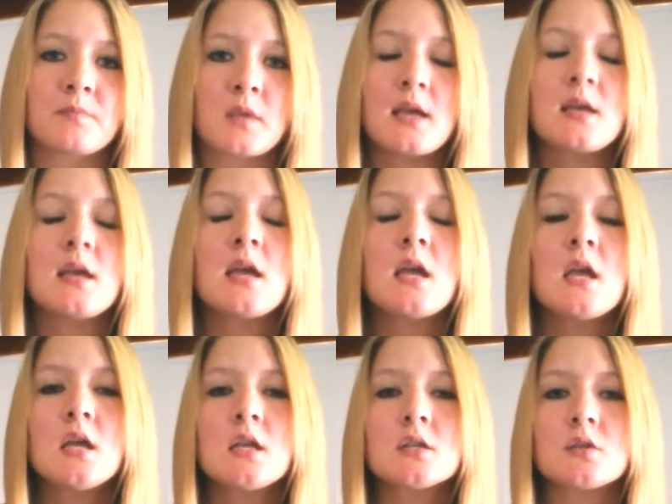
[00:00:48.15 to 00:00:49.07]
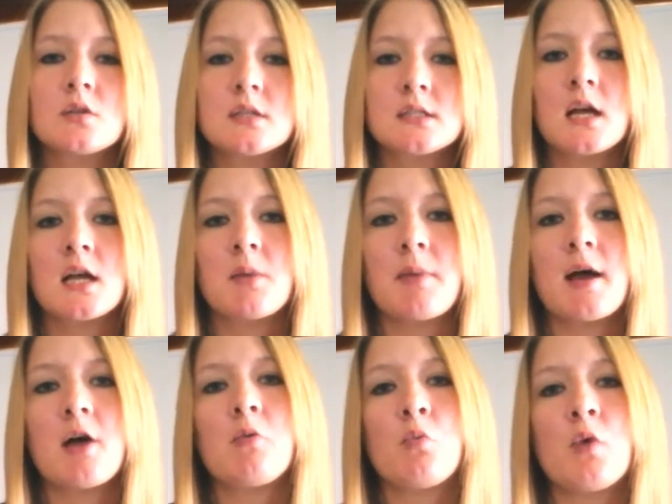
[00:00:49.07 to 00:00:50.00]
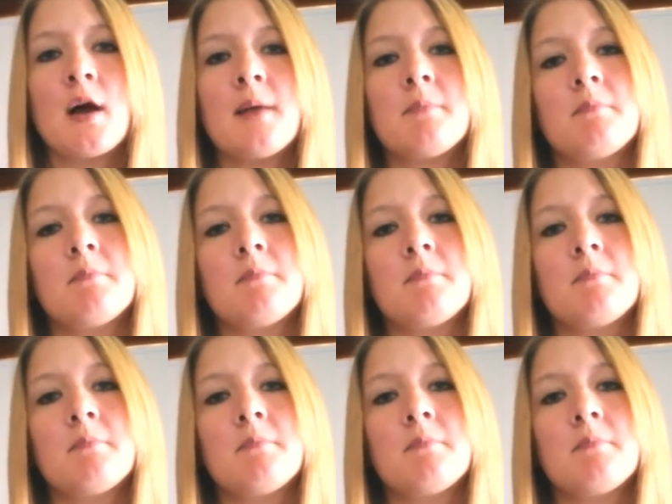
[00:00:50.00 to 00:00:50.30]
okay? So let's talk about what